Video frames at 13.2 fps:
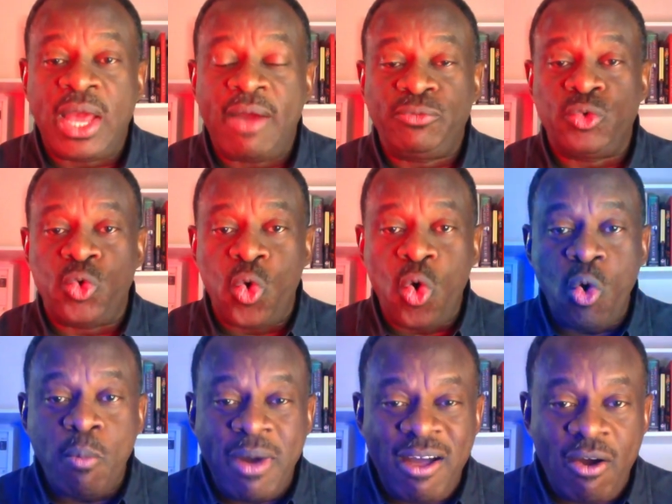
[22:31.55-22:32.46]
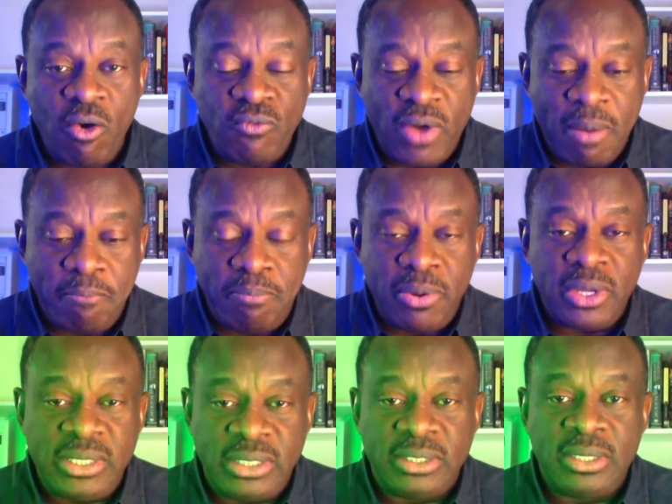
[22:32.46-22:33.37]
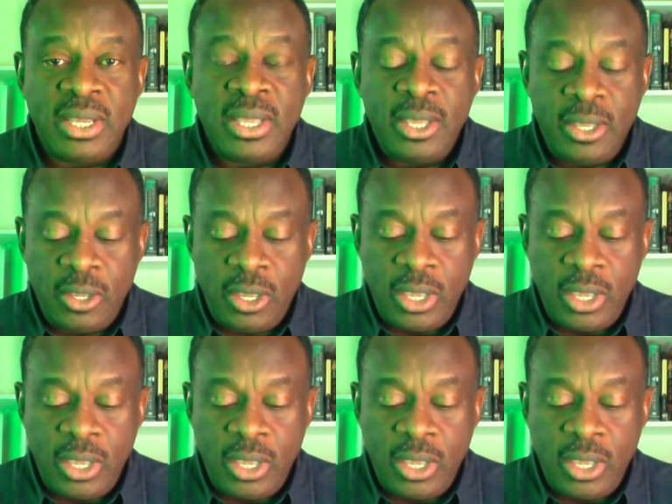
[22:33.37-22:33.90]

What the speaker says: you don't have to overburden